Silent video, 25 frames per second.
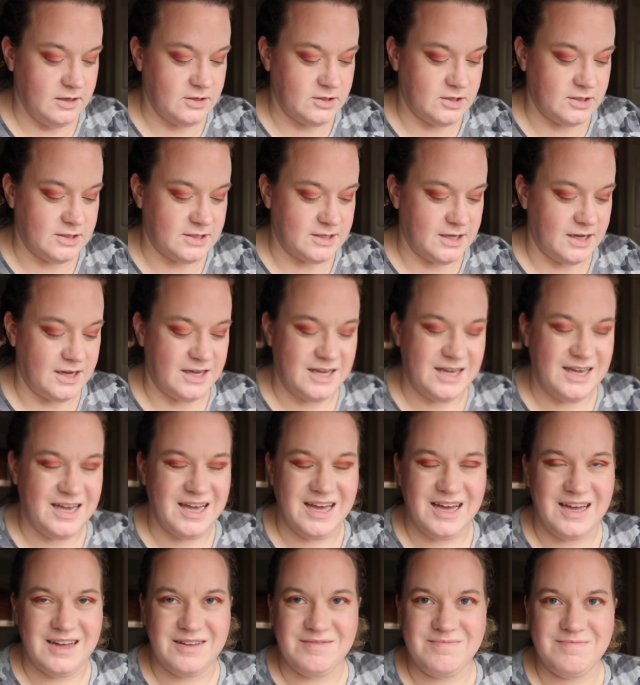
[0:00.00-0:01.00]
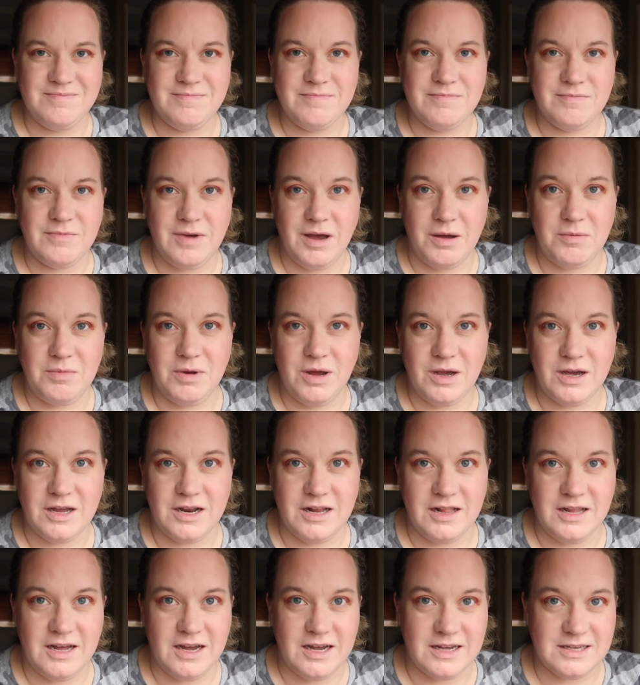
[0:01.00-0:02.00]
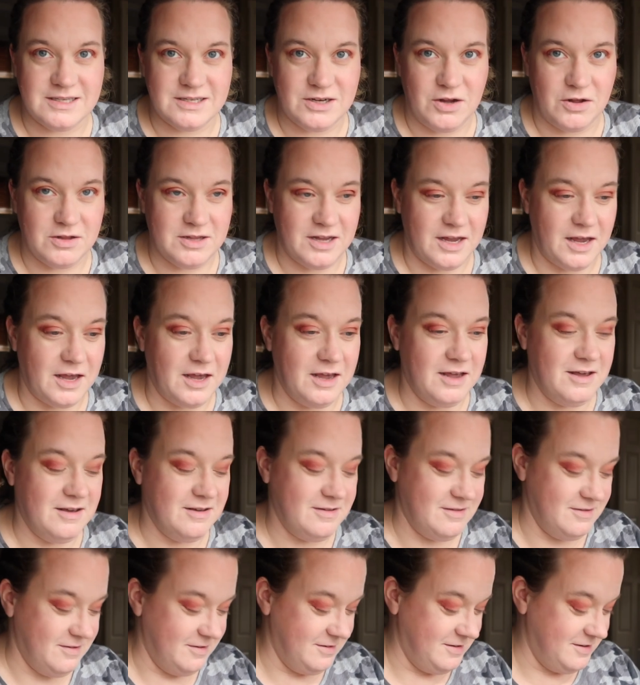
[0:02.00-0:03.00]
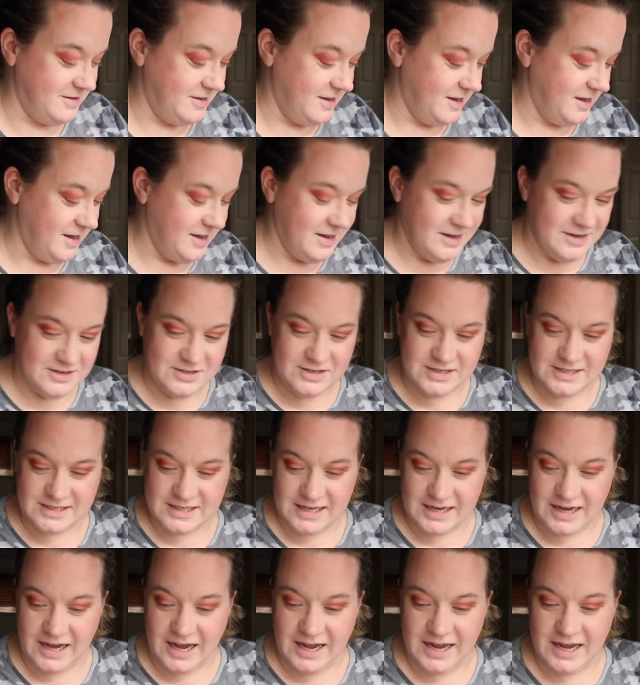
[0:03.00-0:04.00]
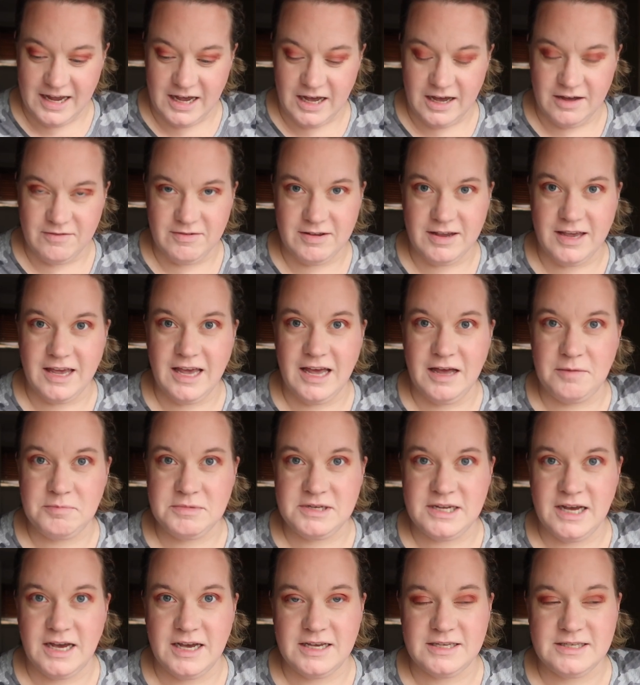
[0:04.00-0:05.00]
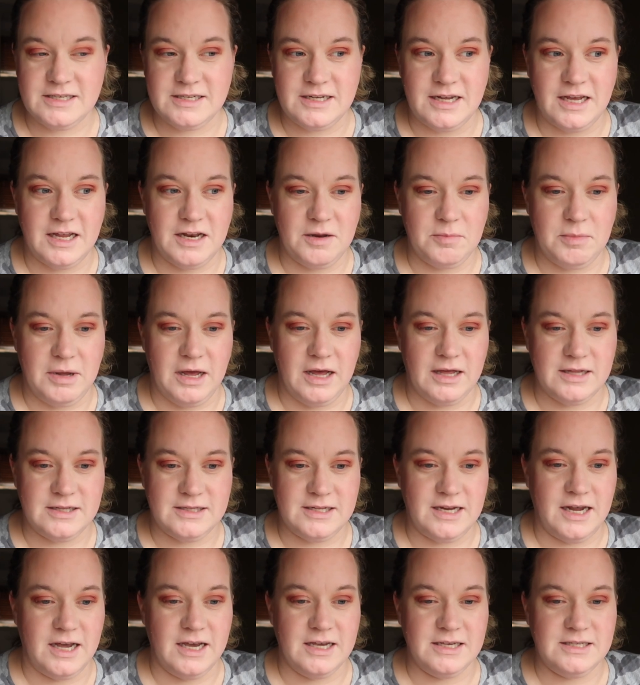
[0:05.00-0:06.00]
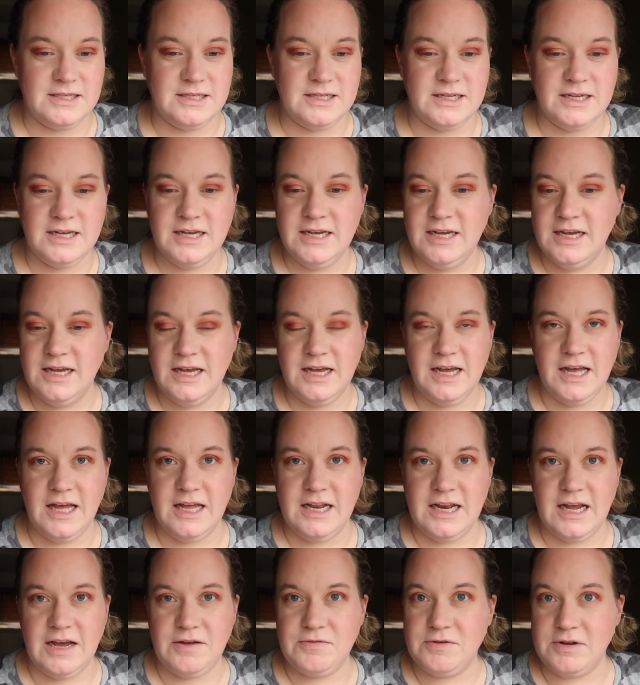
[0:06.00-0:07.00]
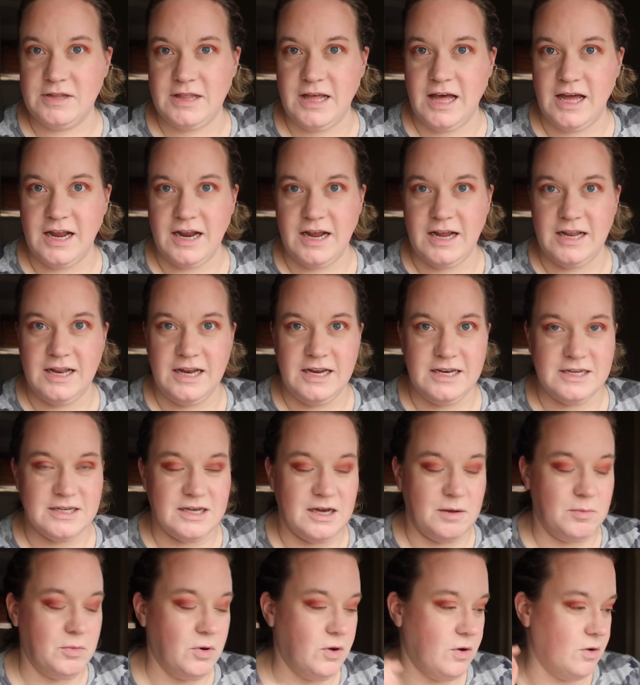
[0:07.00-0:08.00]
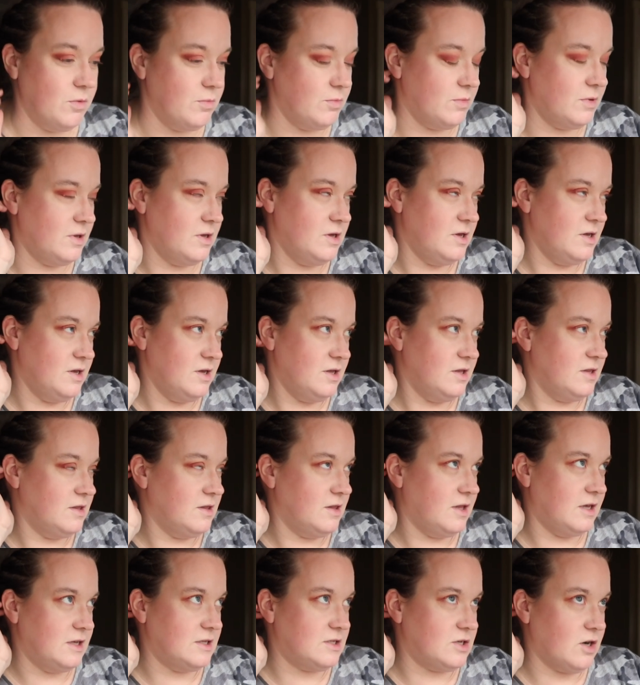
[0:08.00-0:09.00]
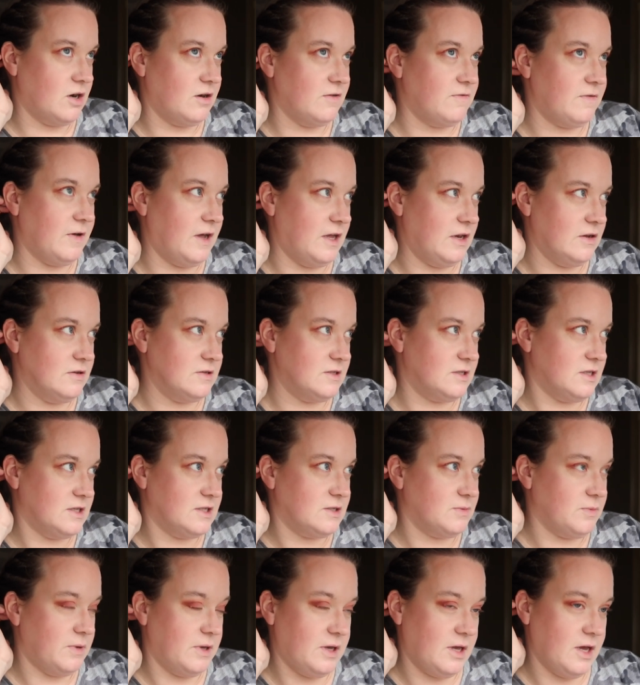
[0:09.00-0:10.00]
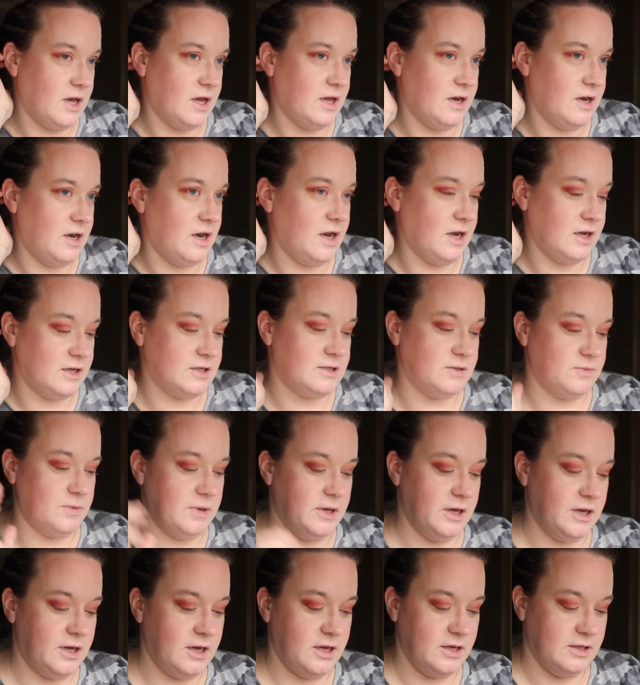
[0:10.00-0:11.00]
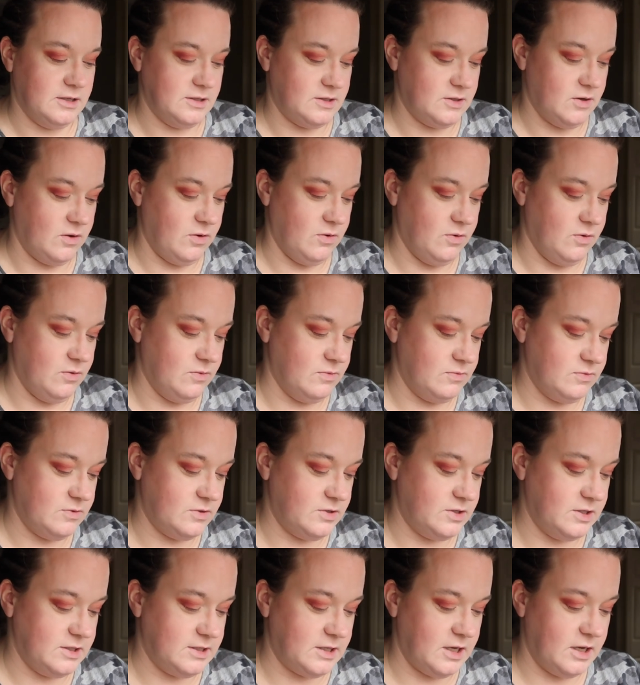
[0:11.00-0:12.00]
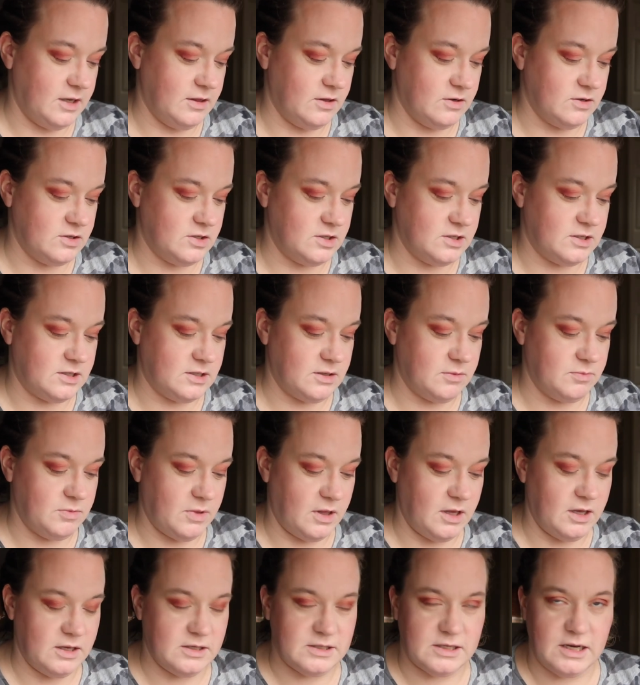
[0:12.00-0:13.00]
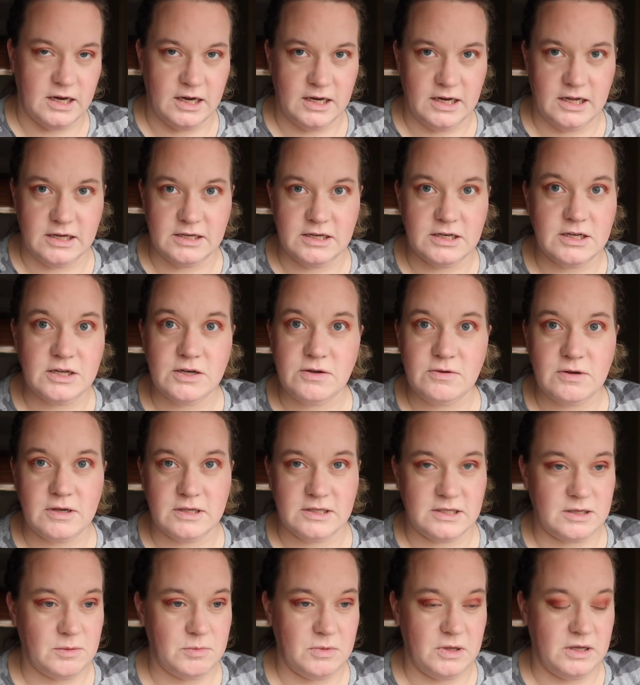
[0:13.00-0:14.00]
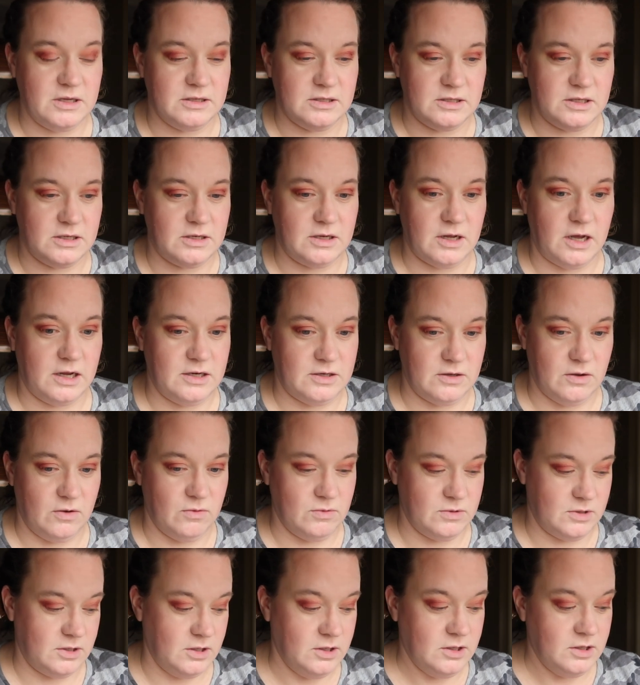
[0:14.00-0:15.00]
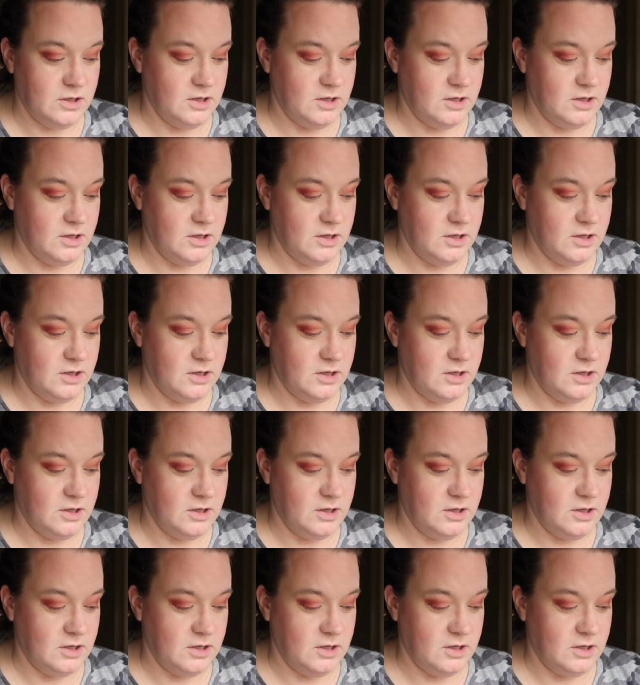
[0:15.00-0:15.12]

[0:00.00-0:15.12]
She's like, yeah, I'm not gonna last all day. She's like, I have a chem test and a math test. And after that, I need to come home. They start finals this week and next week. And so she's like, there's just some things that I need to do and some things that I don't.